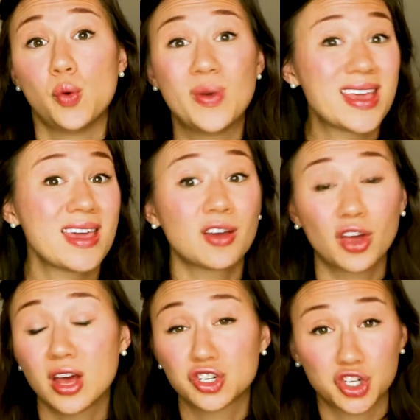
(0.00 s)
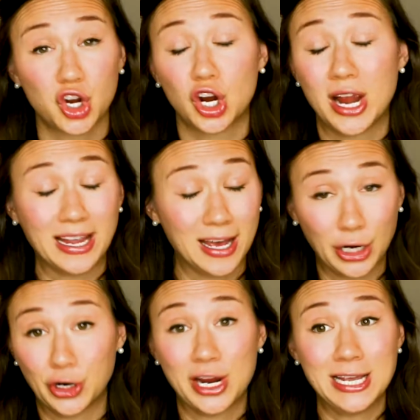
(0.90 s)
we can't cut sugar and
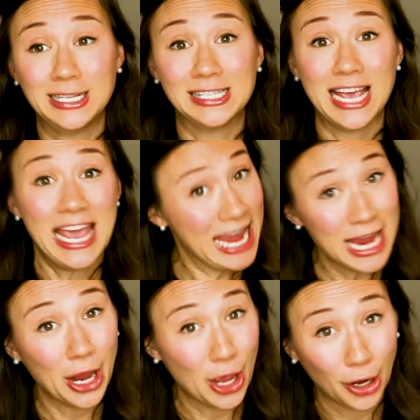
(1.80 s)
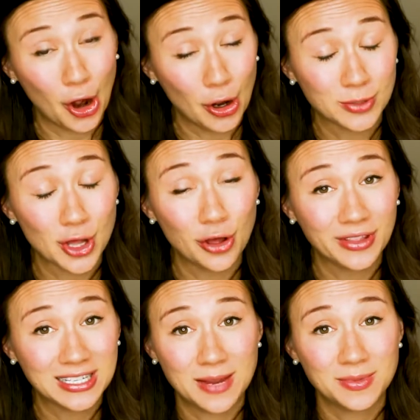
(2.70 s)
cut grains and cut carbs all
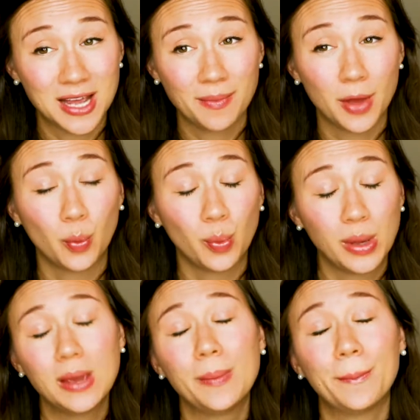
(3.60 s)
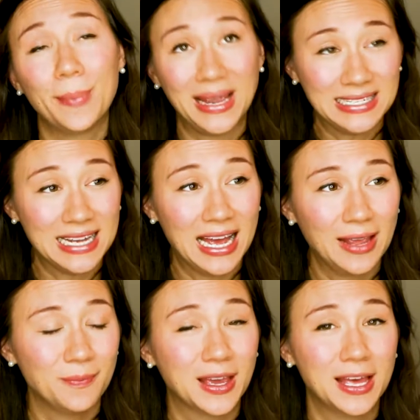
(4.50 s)
at the same time. We might
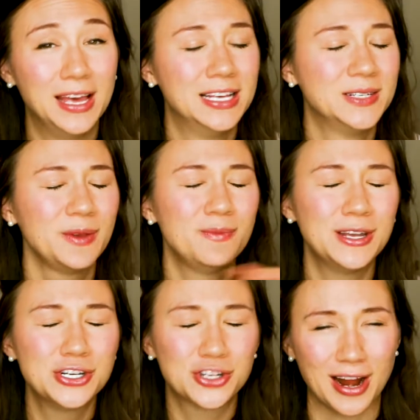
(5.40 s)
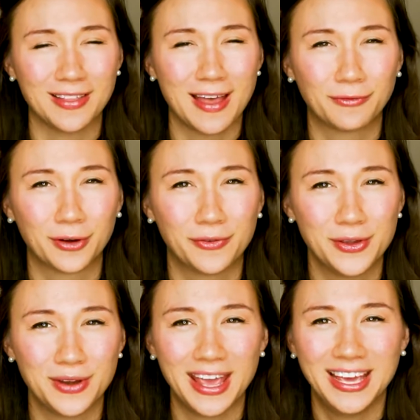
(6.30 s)
die, because we've been trying that for a
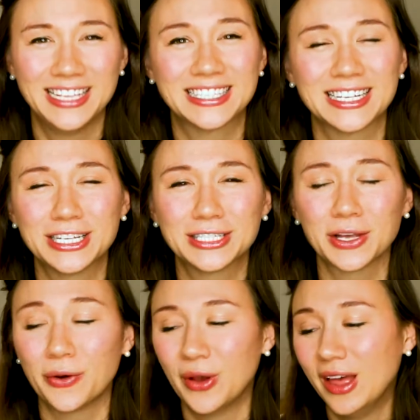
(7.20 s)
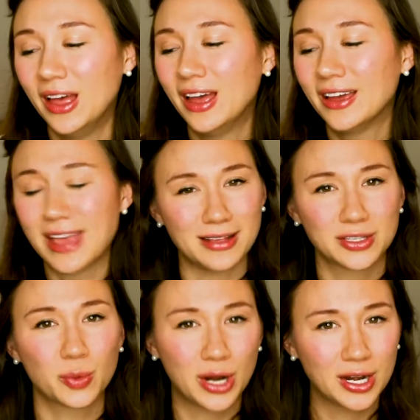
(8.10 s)
few days. So yeah,
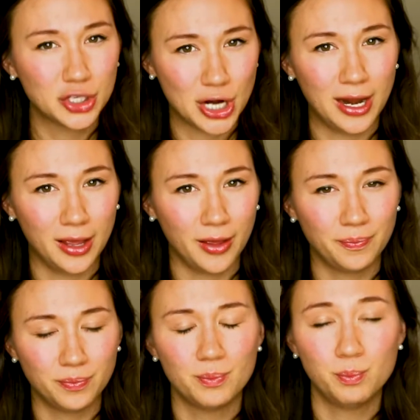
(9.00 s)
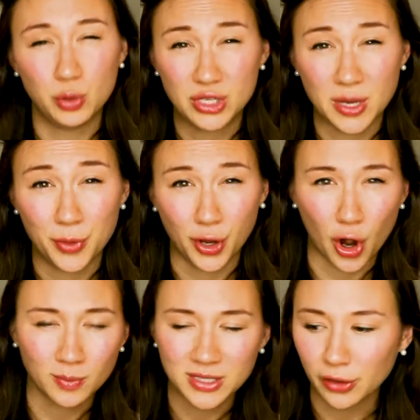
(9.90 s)
so we're going to try to boost up the
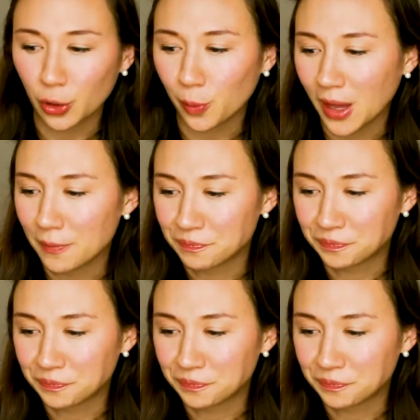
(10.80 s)
carbs a little bit.